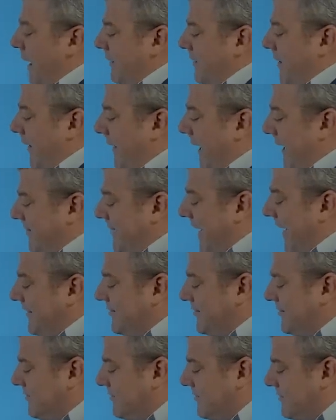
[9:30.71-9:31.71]
Now
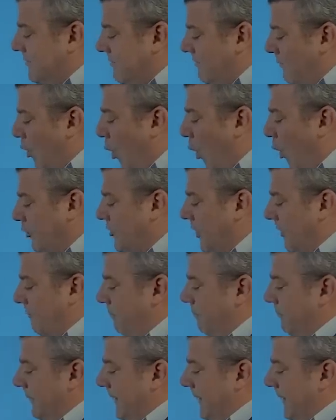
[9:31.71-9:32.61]
that's autumn.